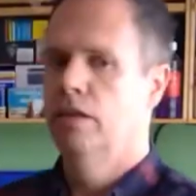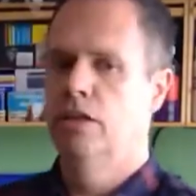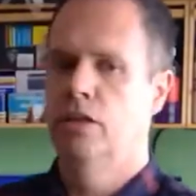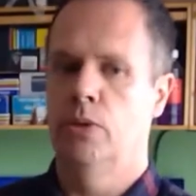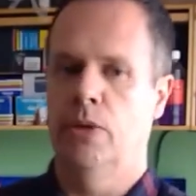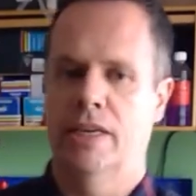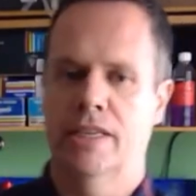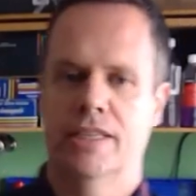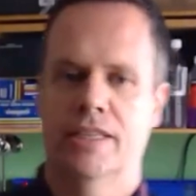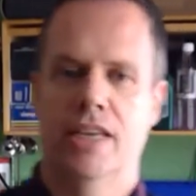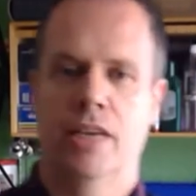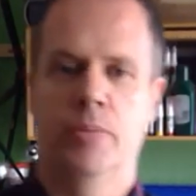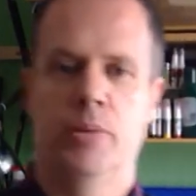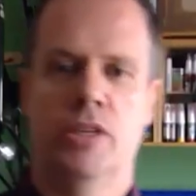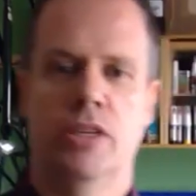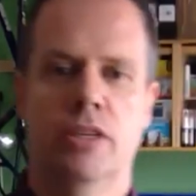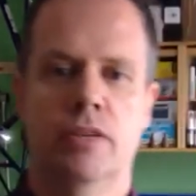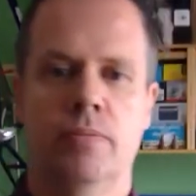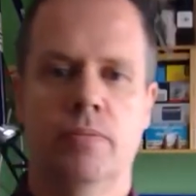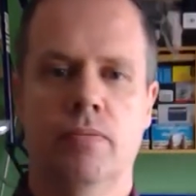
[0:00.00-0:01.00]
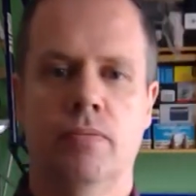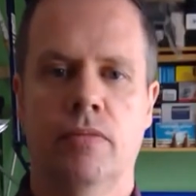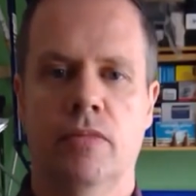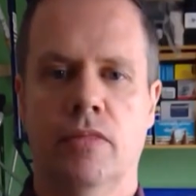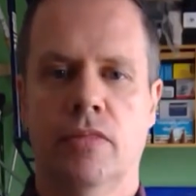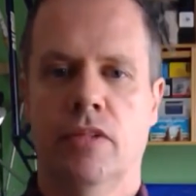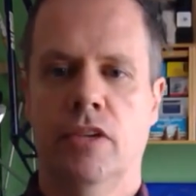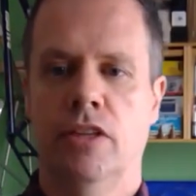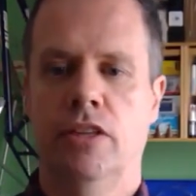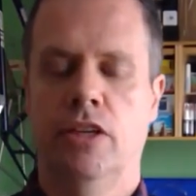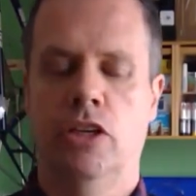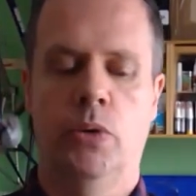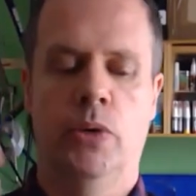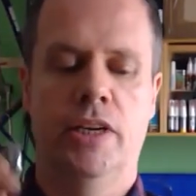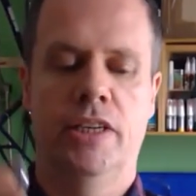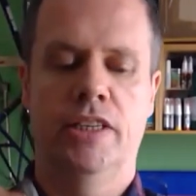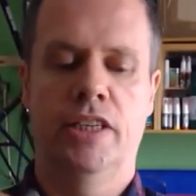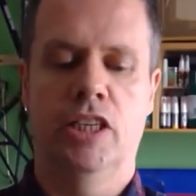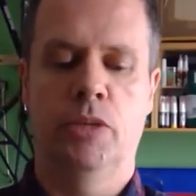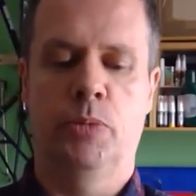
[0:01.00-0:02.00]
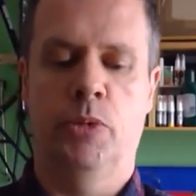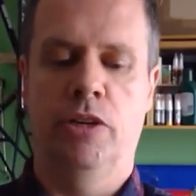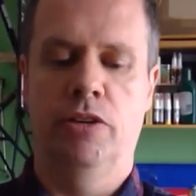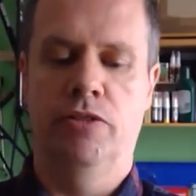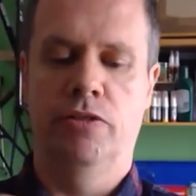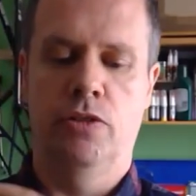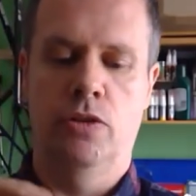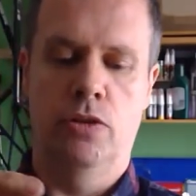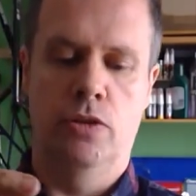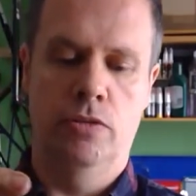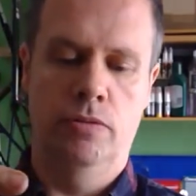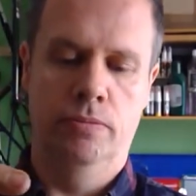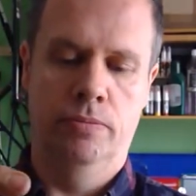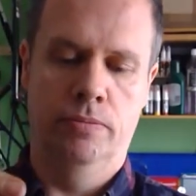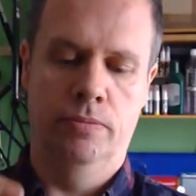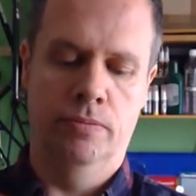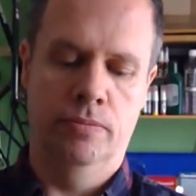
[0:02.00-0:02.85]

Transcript: to accept the 26.4